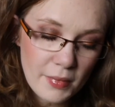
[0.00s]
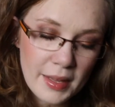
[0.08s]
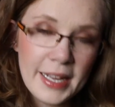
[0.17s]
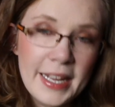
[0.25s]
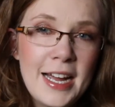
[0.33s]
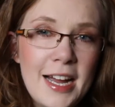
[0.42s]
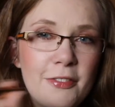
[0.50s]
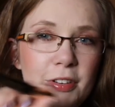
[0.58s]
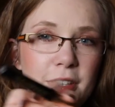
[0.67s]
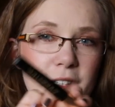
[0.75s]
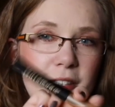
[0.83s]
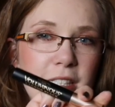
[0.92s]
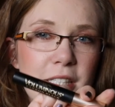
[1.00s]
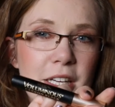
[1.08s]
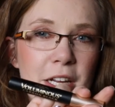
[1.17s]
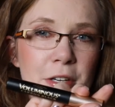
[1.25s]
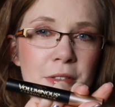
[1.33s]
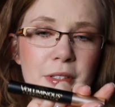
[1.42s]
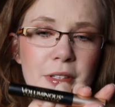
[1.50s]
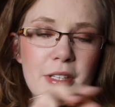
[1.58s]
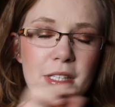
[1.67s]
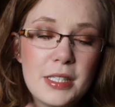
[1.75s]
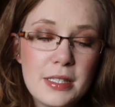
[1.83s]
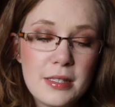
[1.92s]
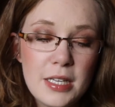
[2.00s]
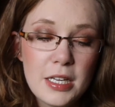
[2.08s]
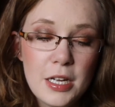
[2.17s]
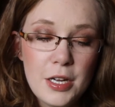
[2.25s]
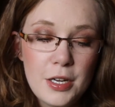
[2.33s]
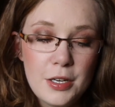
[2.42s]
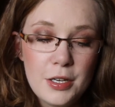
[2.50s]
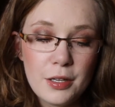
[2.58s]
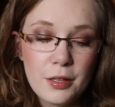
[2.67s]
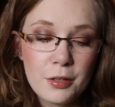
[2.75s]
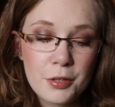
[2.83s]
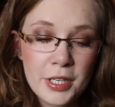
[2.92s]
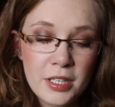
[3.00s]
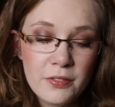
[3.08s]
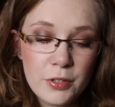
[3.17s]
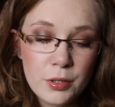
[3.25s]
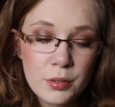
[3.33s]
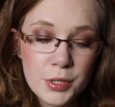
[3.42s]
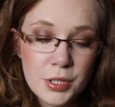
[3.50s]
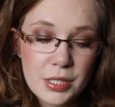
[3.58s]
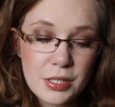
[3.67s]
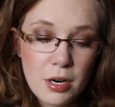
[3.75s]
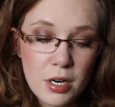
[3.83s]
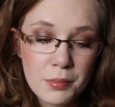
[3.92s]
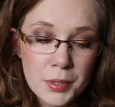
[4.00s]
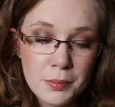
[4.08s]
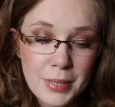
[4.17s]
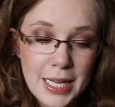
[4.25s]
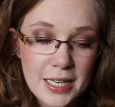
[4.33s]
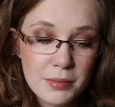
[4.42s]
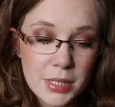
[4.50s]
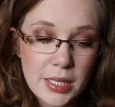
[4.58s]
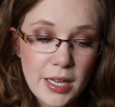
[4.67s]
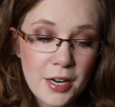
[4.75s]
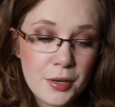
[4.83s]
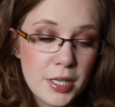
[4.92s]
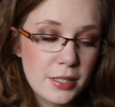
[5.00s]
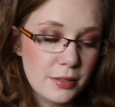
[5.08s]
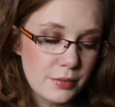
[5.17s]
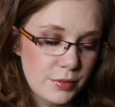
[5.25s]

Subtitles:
I have this here. This is the L'Oreal Voluminous Carbon Black Mascara.